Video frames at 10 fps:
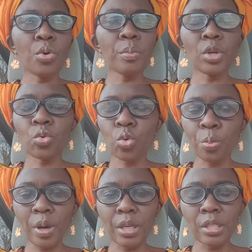women
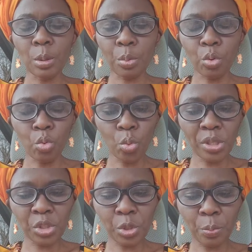group, an
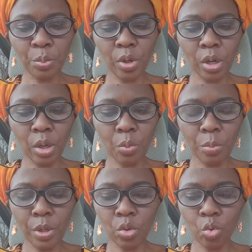entrepreneurship
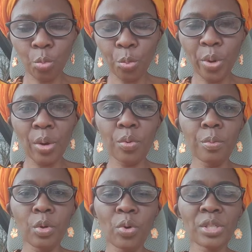women group where
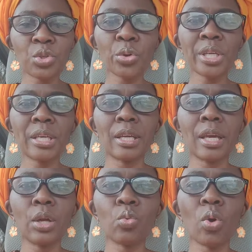women were talking,
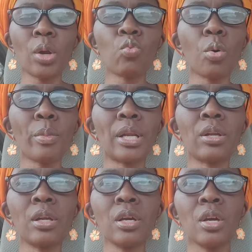and one woman